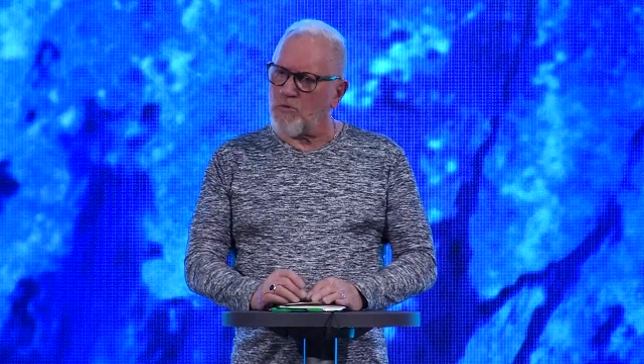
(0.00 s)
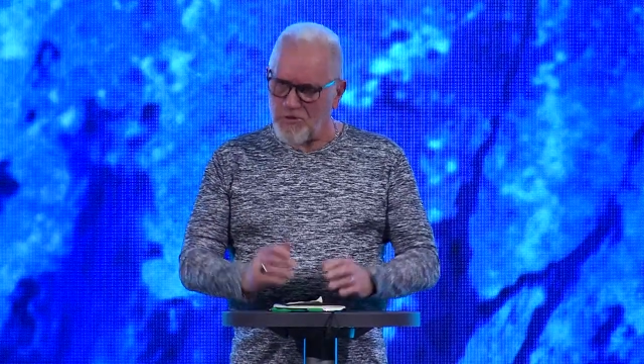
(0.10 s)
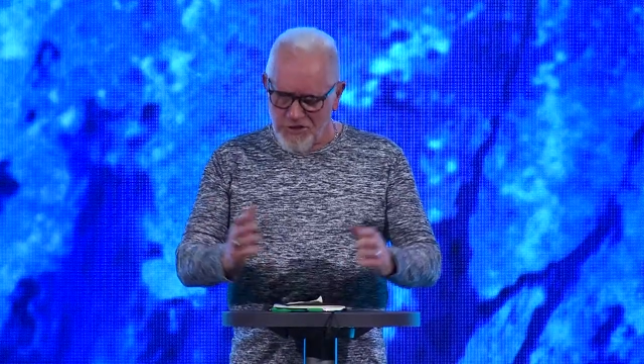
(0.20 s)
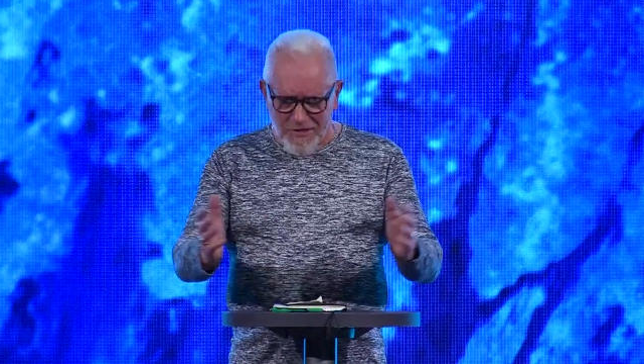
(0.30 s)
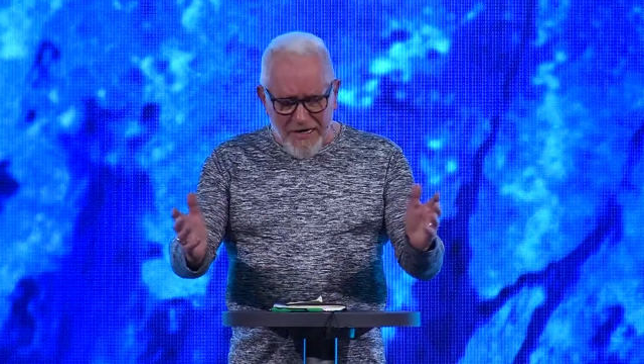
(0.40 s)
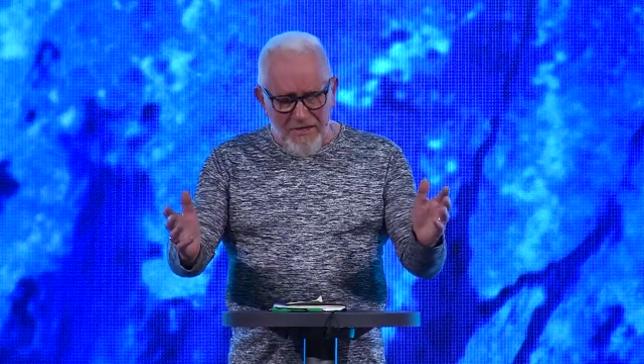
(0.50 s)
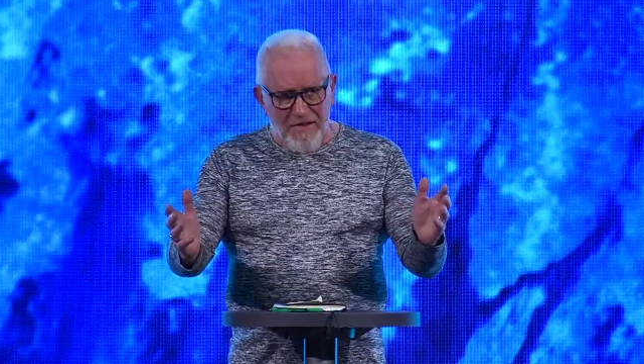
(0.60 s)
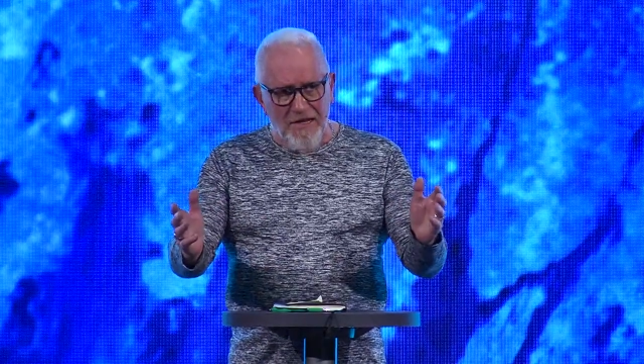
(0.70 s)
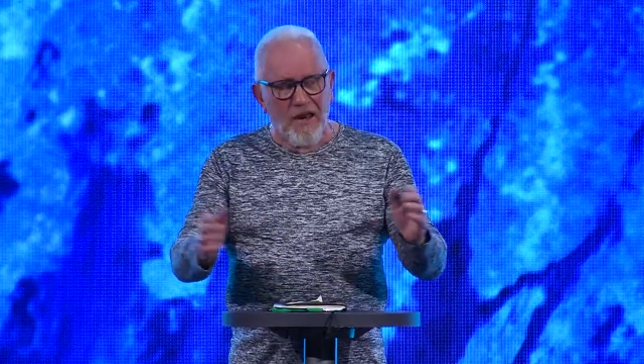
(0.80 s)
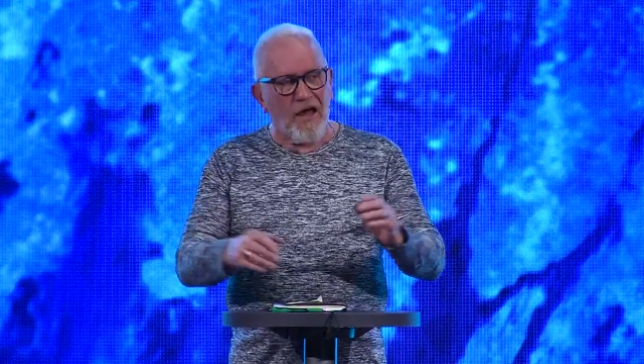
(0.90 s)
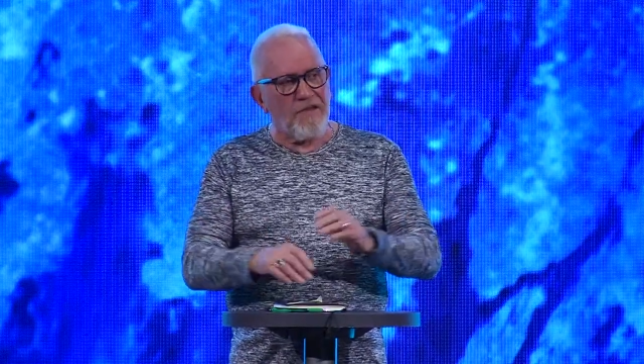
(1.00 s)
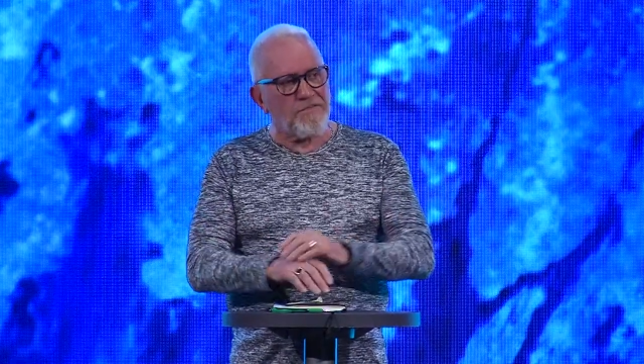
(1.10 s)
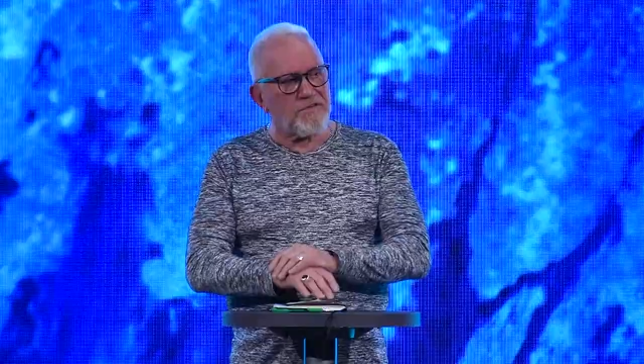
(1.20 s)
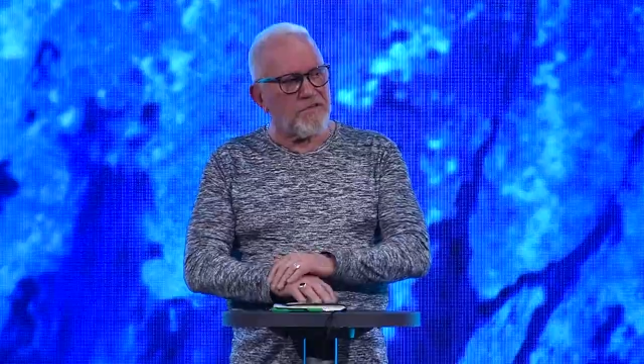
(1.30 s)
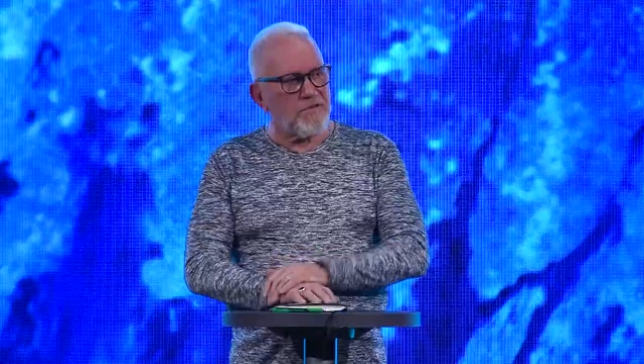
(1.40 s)
that will surrender their
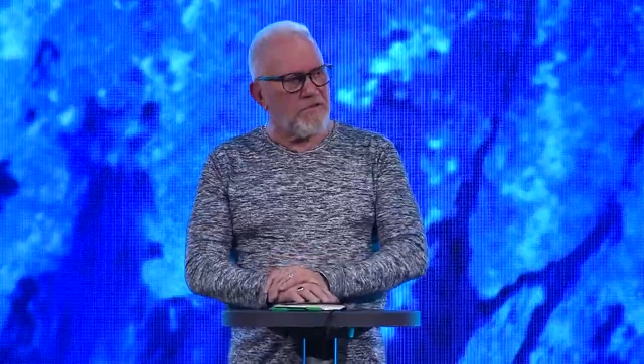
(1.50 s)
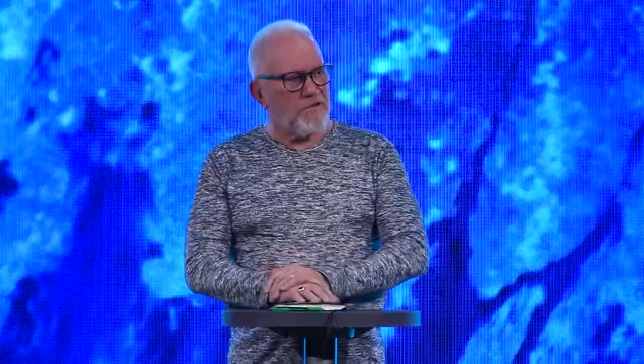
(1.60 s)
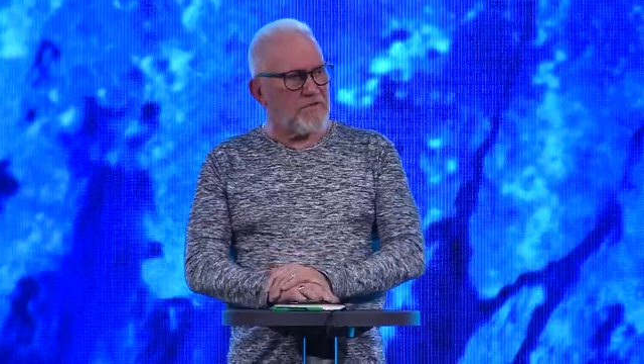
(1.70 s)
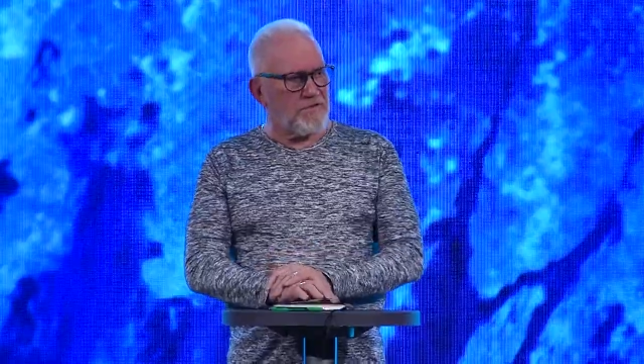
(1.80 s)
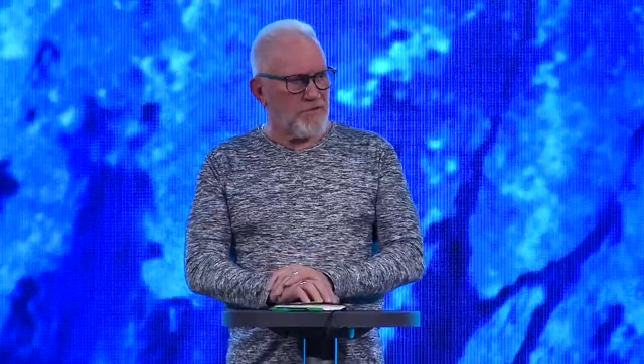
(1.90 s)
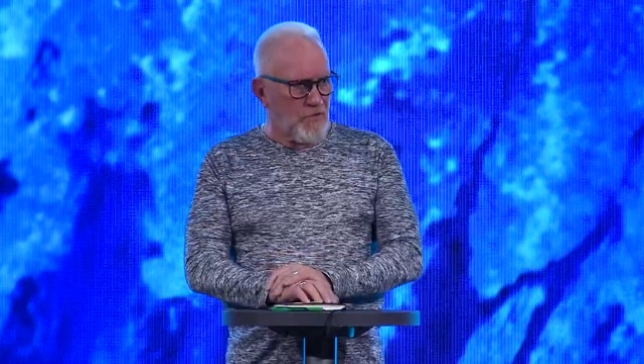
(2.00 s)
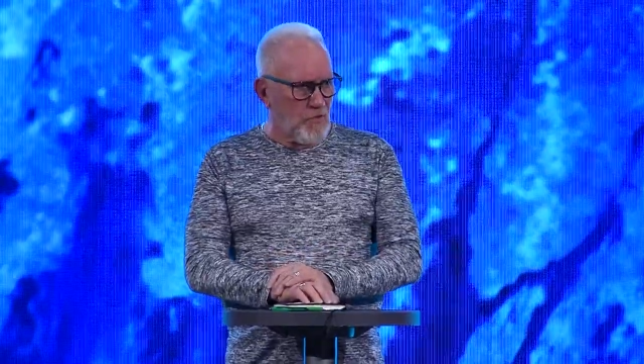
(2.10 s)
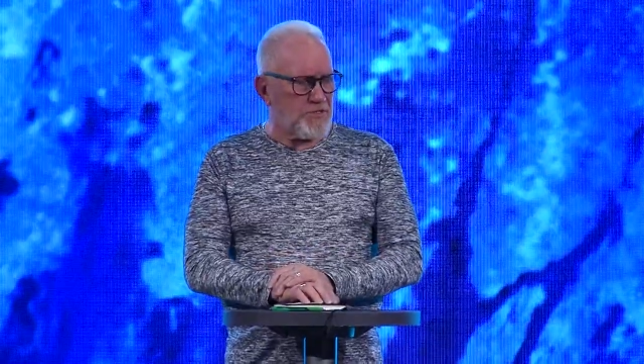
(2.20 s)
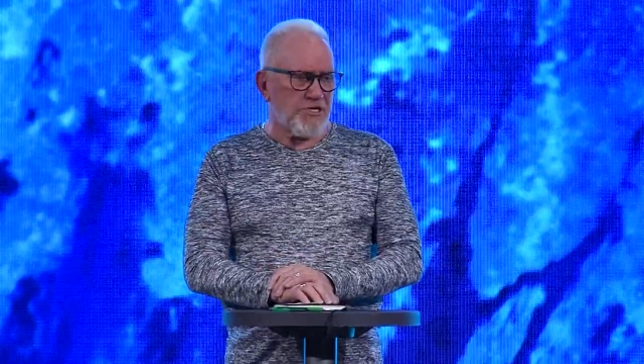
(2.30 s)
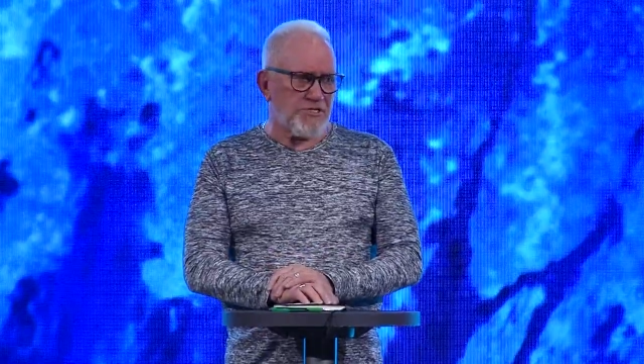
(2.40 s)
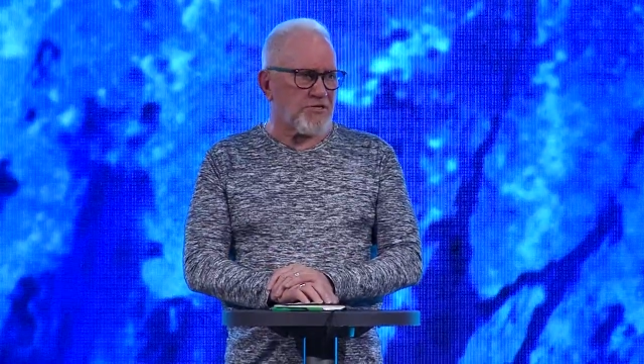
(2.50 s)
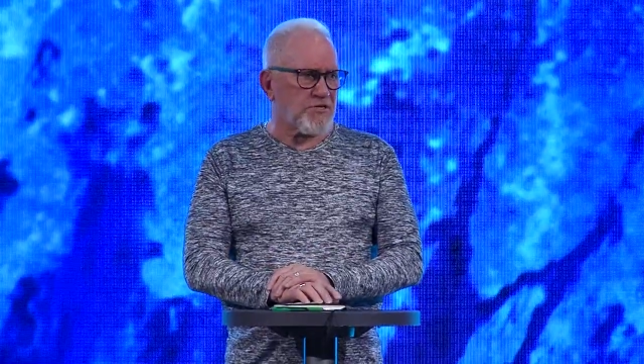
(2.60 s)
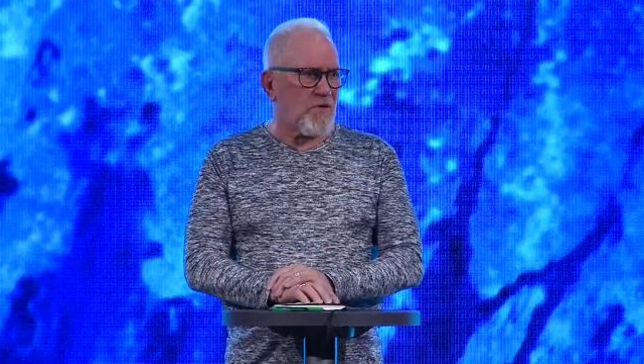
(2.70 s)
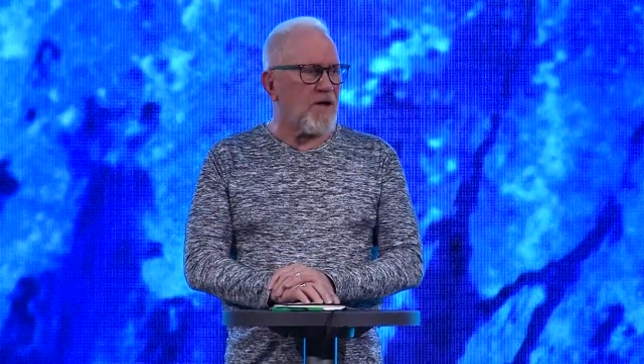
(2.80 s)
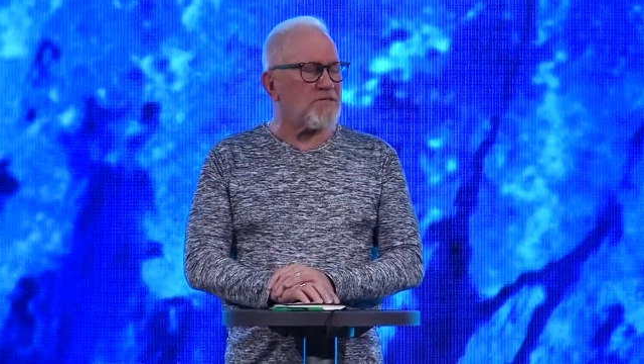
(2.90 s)
lives to the Lord
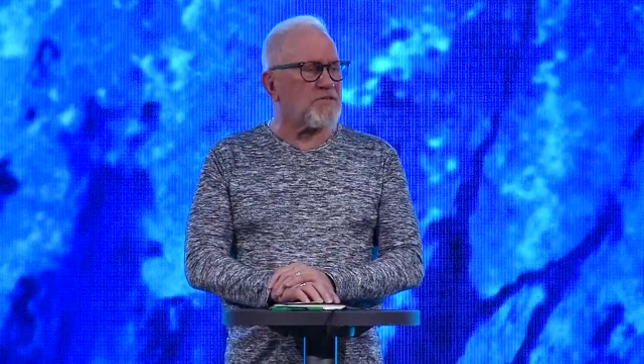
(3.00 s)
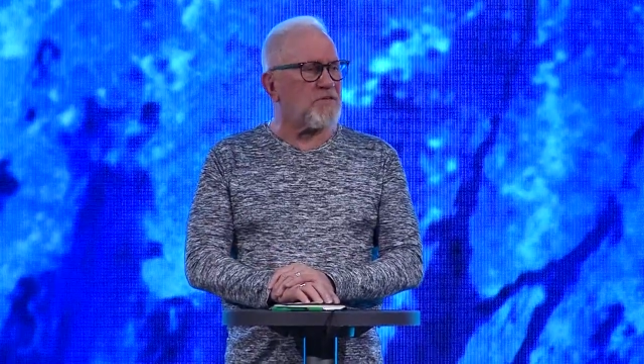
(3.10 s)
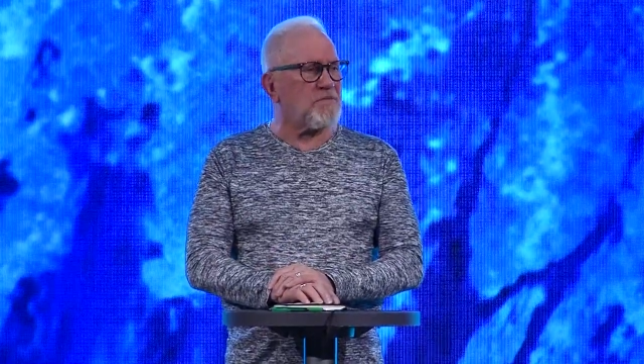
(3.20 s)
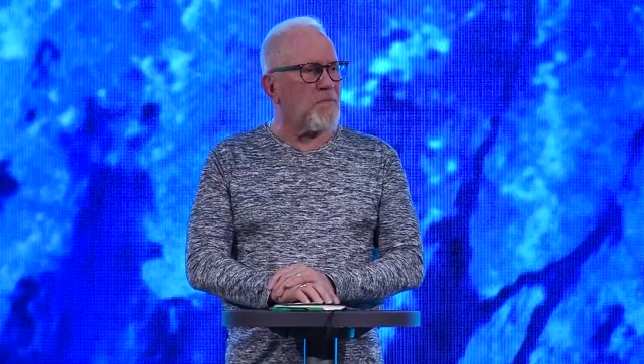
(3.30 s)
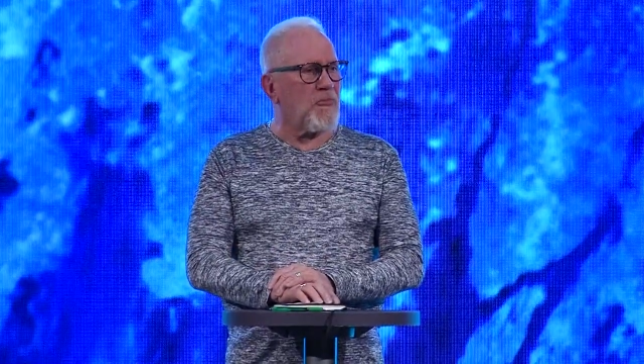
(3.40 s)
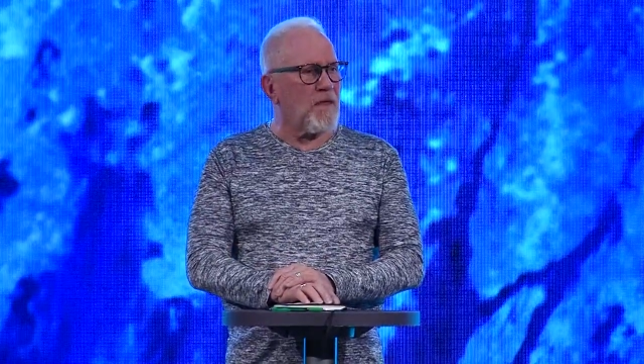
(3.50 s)
Jesus Christ.